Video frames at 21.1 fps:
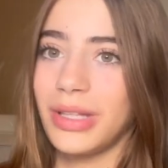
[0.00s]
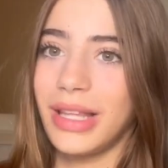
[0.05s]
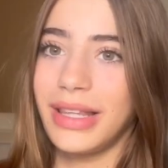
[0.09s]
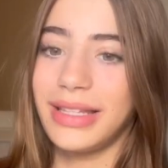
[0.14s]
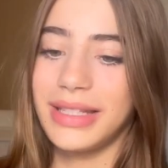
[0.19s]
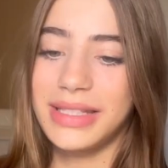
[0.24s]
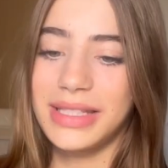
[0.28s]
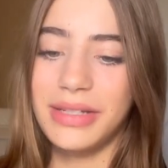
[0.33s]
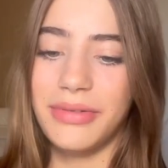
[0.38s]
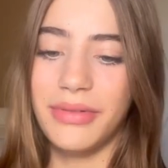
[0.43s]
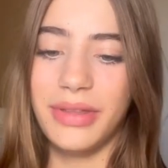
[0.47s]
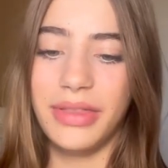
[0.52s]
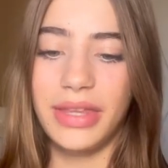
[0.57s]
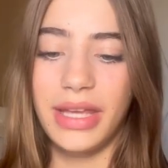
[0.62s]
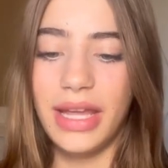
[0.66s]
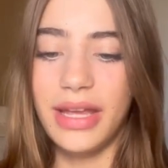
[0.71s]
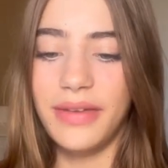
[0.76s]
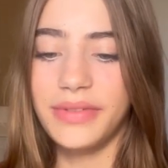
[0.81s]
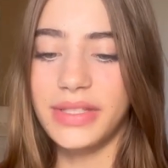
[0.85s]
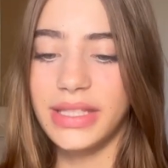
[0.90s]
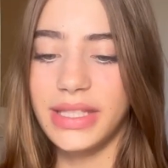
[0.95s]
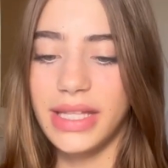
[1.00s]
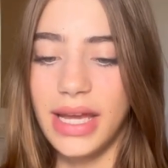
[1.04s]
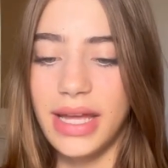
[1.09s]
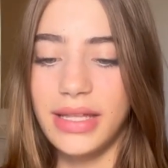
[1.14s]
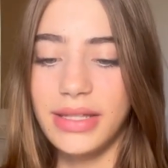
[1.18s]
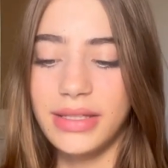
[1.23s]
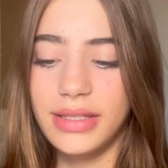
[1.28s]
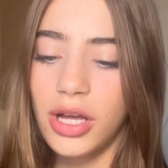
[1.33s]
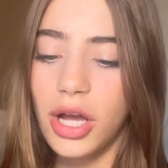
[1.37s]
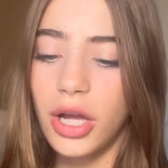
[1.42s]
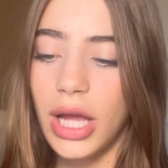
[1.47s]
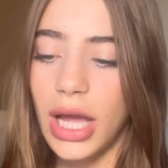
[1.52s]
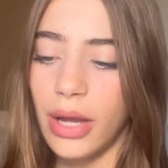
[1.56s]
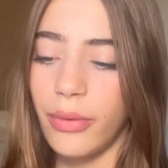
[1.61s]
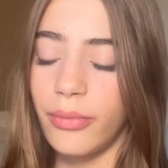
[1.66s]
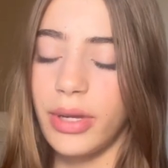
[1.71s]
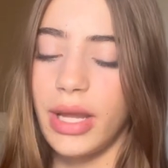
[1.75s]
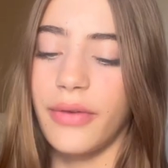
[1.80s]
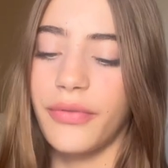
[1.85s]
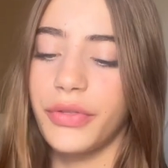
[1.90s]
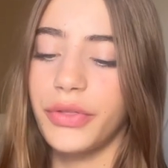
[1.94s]
Let's see what they have sent. Okay,
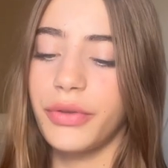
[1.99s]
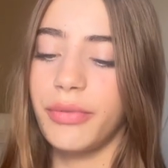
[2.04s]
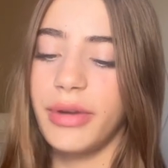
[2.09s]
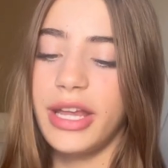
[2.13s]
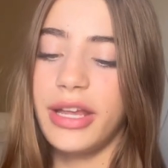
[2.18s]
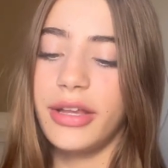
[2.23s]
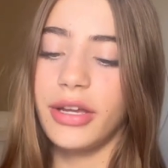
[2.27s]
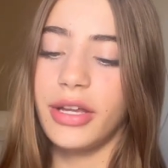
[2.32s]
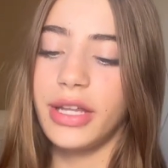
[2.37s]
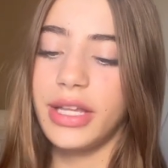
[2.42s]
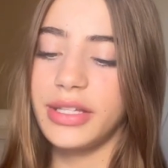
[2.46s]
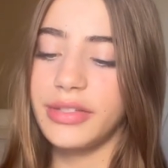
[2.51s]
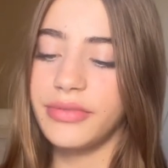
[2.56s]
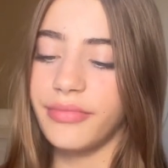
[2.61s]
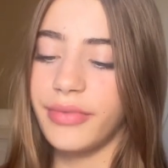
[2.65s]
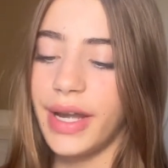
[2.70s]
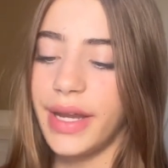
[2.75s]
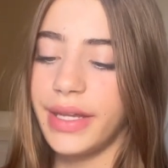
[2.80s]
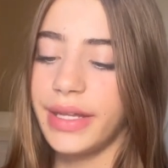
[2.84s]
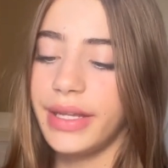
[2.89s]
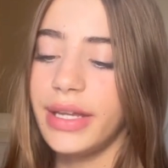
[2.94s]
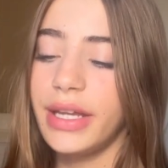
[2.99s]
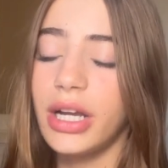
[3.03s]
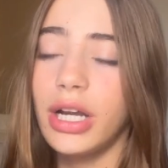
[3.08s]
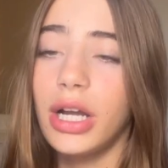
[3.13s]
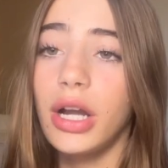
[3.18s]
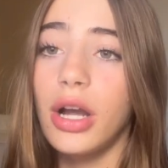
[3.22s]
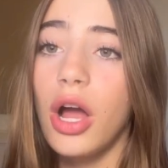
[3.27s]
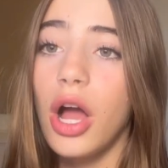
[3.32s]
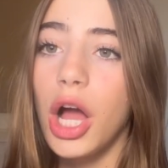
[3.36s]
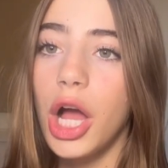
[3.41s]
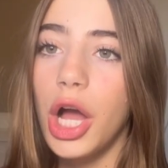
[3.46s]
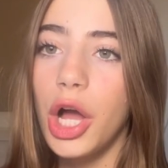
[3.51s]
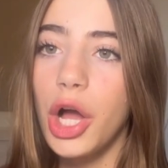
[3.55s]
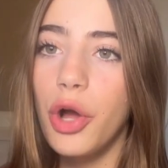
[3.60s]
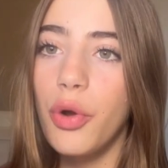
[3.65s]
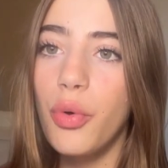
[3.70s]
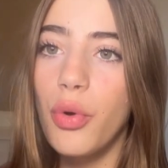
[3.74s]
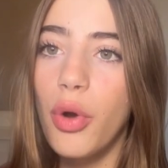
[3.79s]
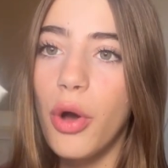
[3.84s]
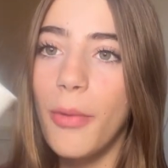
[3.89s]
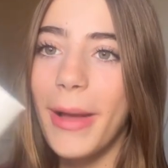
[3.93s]
we have three goodies right here.
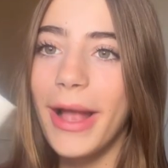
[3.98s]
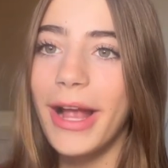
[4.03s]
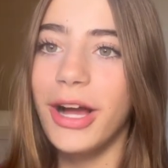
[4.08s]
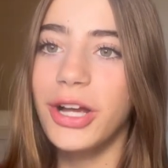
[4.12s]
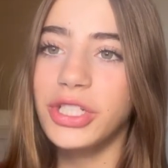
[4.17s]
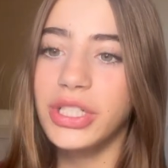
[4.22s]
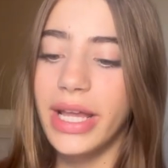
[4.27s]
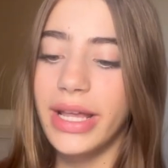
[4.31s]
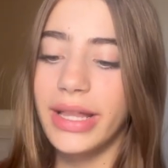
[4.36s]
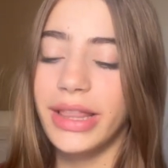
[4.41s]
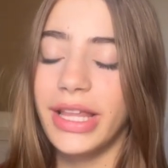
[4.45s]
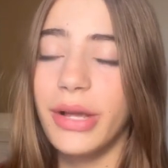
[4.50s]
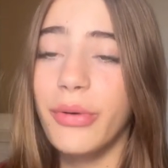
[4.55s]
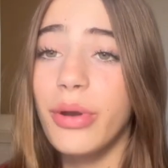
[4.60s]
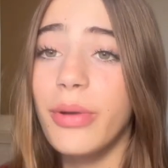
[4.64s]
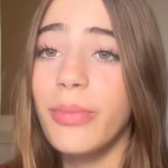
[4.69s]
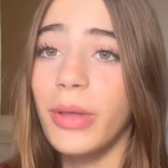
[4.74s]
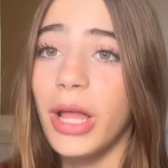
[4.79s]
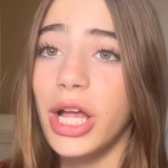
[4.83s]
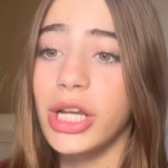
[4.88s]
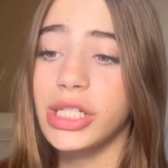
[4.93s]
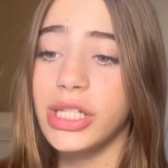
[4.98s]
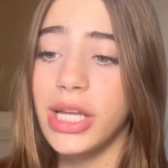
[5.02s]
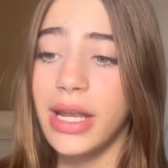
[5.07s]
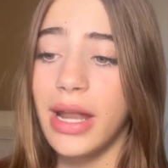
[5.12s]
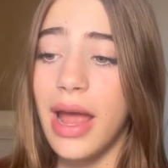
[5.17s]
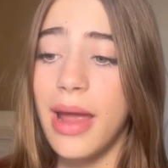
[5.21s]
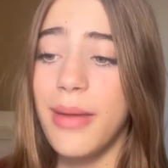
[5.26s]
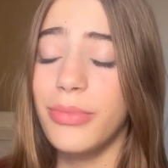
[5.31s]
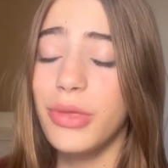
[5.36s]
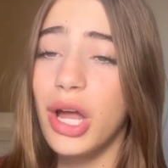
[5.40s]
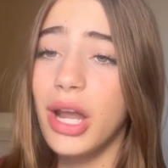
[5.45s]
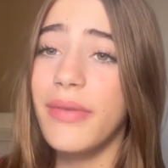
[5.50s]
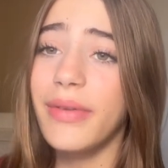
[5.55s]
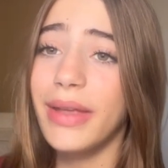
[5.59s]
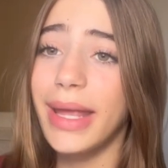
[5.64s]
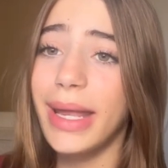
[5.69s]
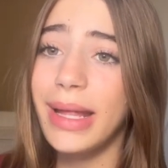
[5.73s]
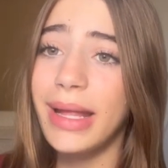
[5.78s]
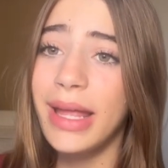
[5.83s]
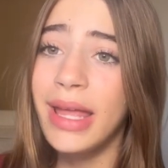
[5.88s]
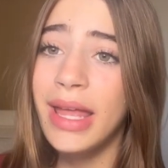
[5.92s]
Oh my gosh, a liquid blush. And I'm not even
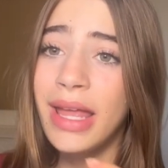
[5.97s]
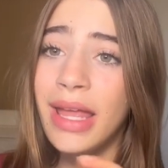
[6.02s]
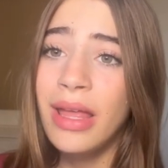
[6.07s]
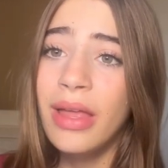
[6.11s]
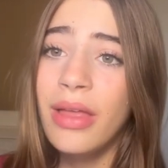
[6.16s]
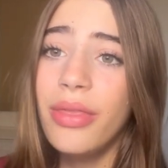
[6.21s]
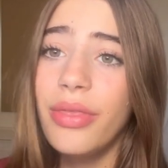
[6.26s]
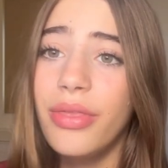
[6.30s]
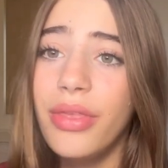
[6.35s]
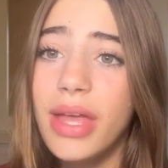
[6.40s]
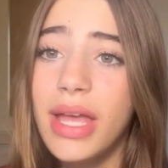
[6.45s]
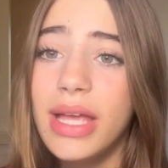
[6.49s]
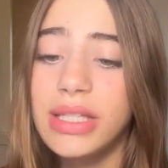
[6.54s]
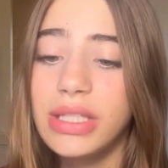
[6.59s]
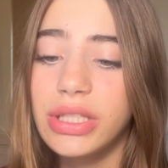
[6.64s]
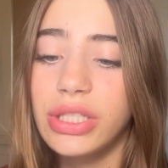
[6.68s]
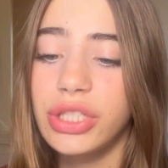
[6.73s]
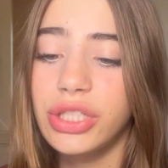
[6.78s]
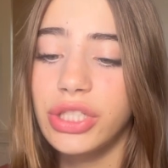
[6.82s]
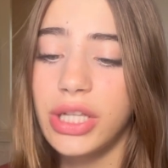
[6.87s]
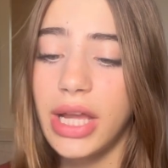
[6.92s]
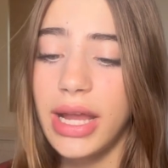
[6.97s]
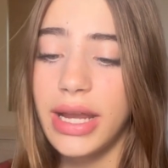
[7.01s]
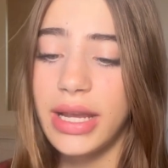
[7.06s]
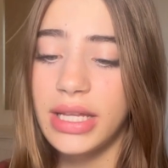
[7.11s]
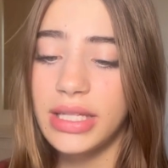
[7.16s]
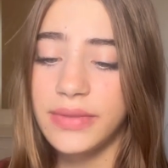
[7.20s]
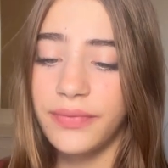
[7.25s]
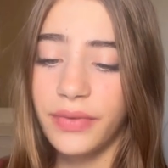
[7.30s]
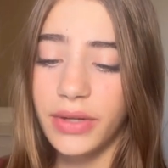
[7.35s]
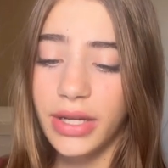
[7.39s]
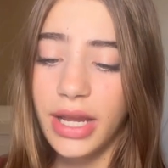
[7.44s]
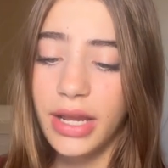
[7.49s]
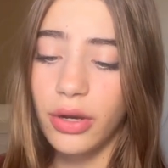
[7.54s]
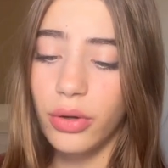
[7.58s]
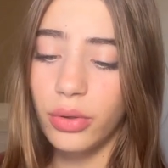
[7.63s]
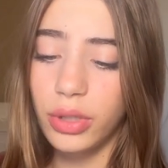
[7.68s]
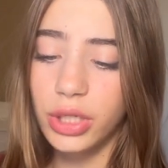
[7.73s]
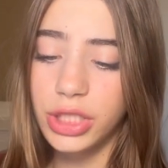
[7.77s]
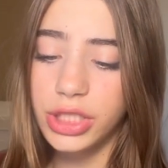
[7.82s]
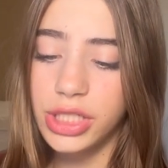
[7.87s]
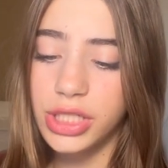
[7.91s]
kidding. This shade is freaking
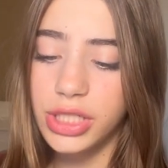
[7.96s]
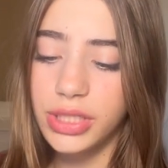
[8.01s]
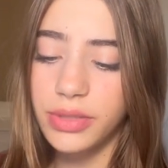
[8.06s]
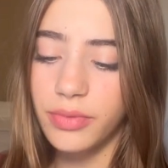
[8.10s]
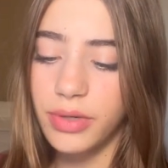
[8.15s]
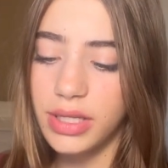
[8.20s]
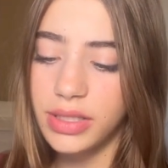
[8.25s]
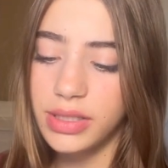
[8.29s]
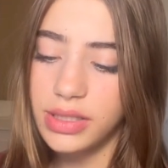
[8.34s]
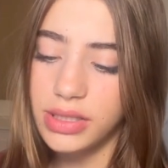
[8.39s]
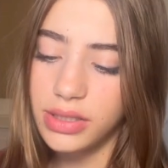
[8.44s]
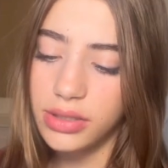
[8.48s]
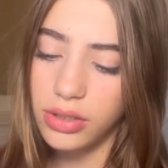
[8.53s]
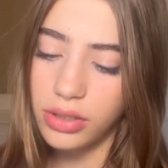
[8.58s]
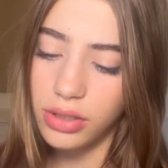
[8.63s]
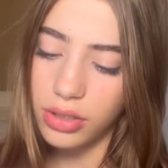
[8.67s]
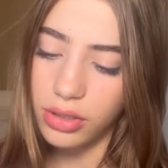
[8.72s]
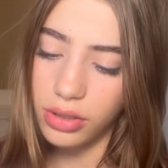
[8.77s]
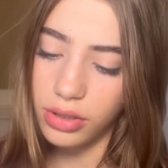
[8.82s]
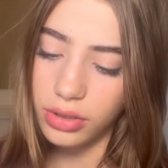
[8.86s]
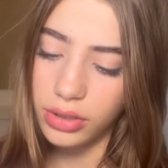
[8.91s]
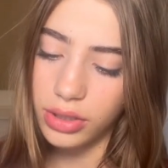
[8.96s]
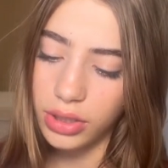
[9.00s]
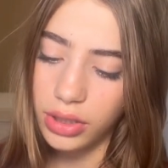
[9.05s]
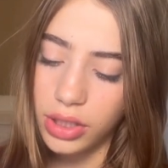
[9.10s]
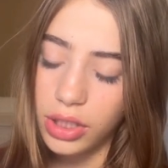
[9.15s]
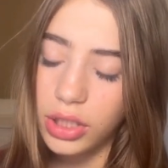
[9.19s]
gorgeous. What is this called?